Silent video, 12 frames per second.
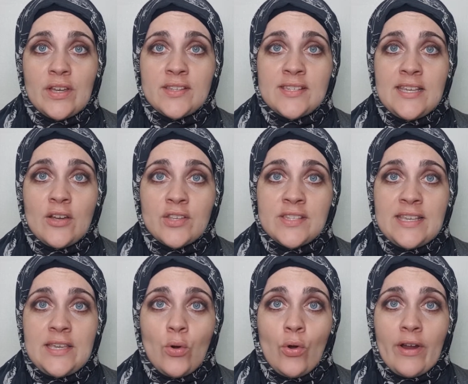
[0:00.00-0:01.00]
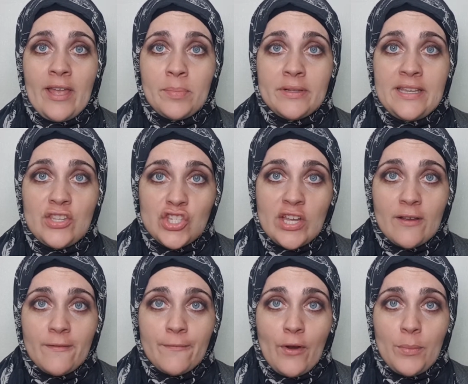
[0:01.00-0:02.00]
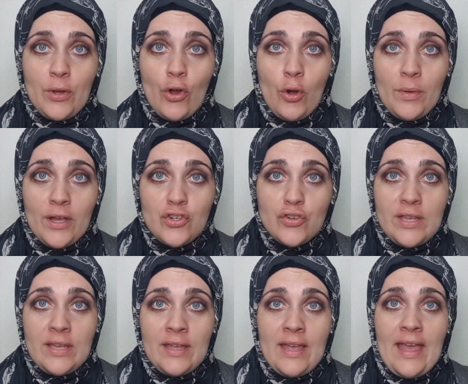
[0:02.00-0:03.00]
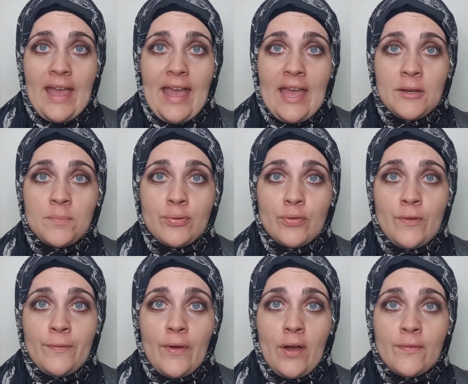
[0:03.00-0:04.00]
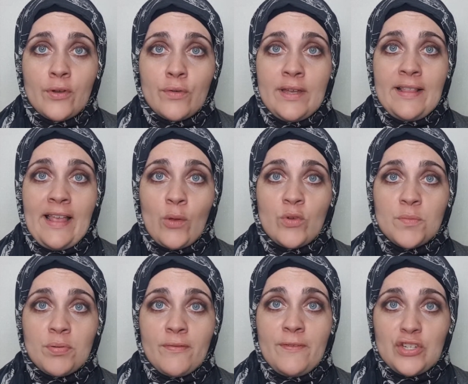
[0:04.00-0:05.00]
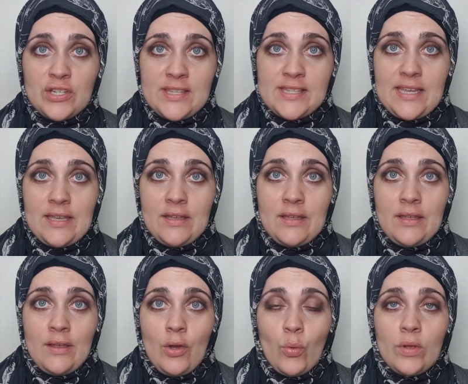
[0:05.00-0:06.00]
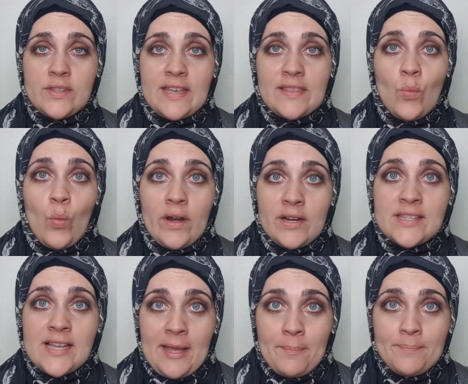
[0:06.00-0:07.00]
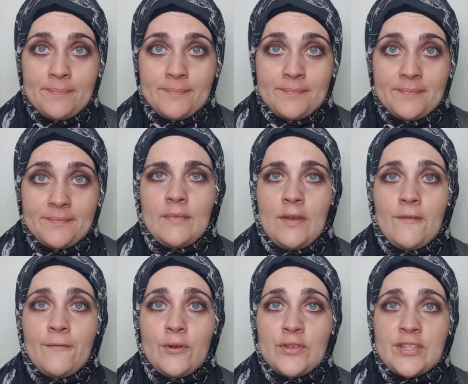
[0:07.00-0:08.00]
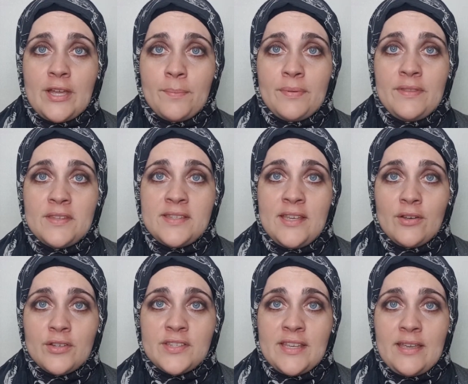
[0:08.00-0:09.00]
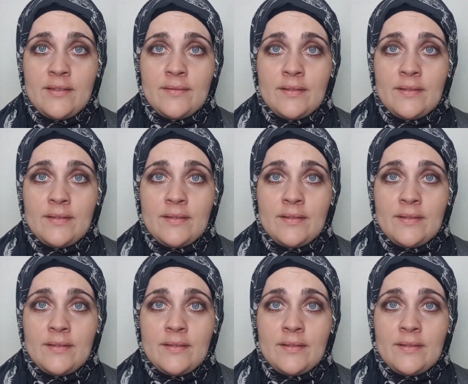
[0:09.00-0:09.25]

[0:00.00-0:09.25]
a CRC or a police check from your home country and proof of Korean language proficiency. We'll take them one at a time. First up, the CRC.